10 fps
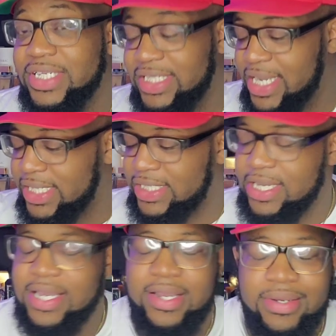in a sense,
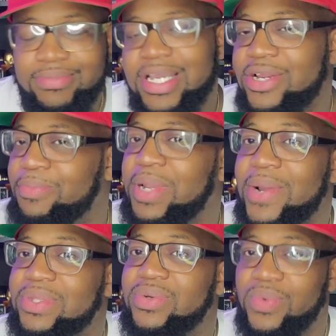it'll play
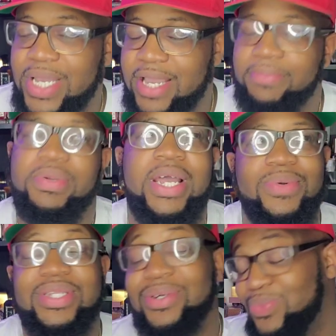with the wind
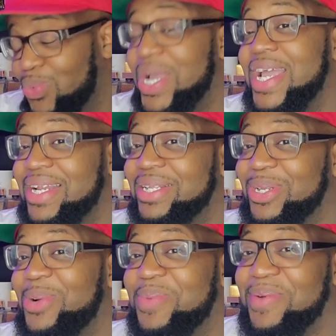a
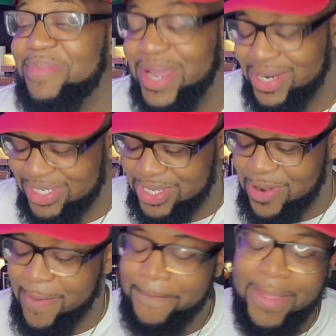little bit better.
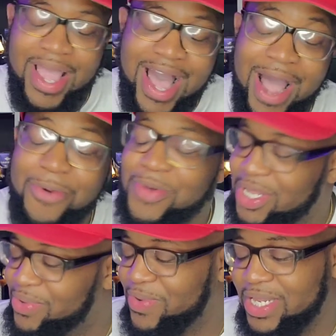So I
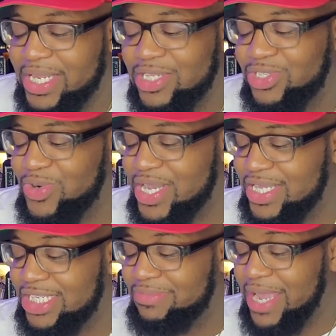really, really enjoy
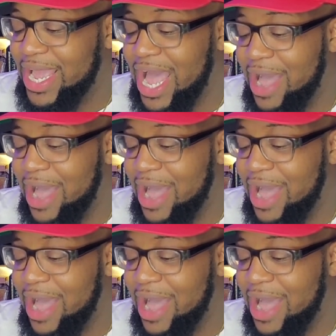this, man.